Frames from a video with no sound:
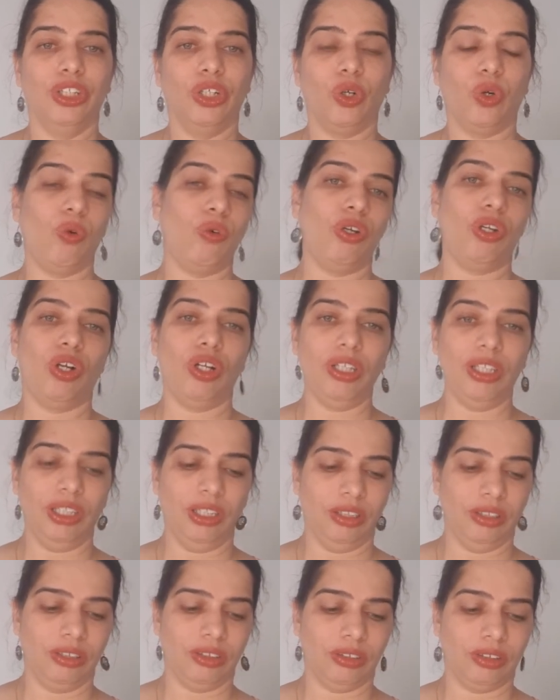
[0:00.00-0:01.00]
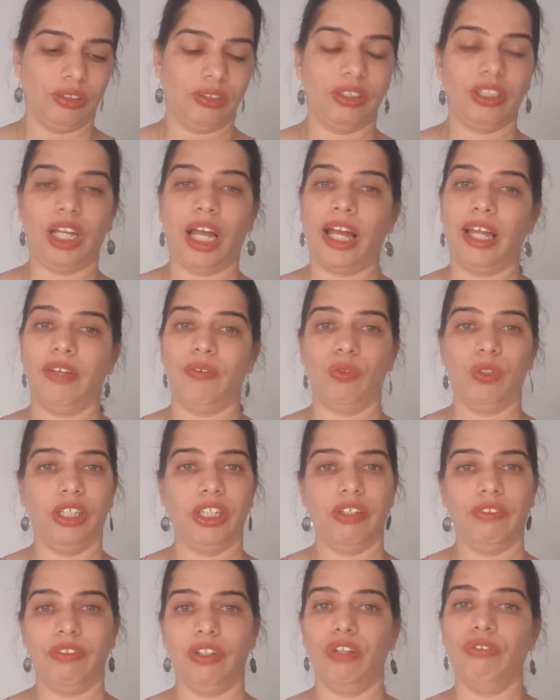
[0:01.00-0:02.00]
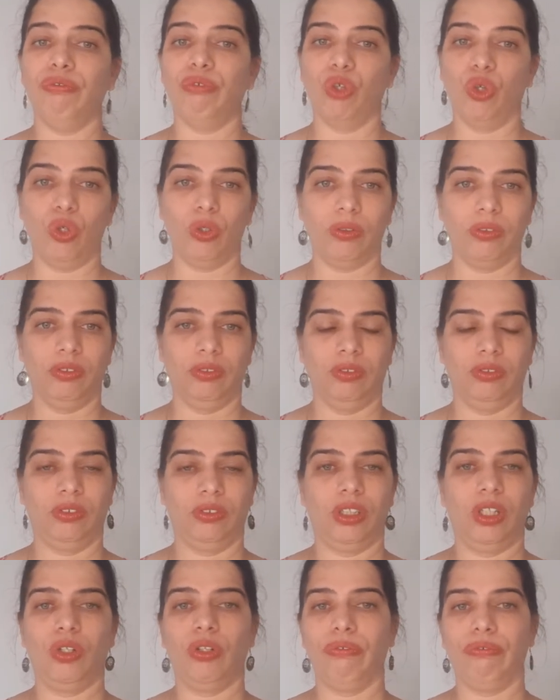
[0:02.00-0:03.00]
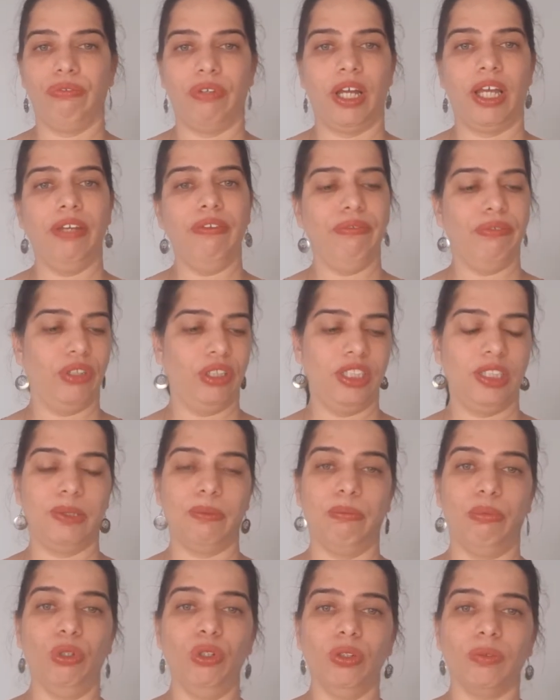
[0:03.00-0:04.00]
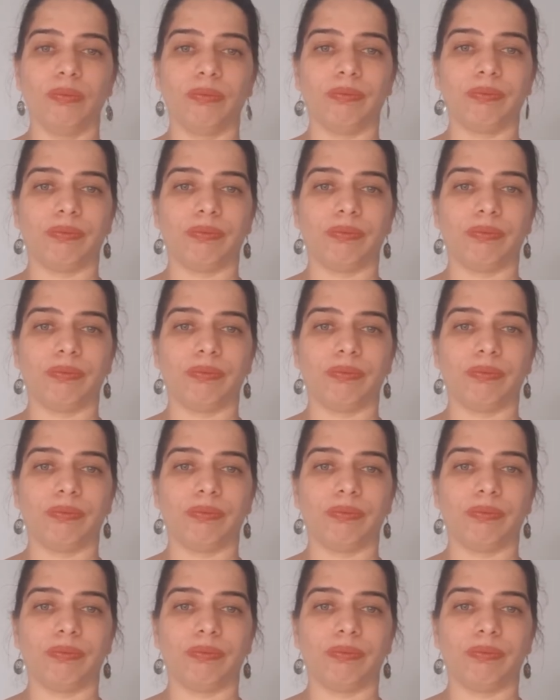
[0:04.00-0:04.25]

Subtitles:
Overall, I would give a 4 out of 5 for this book.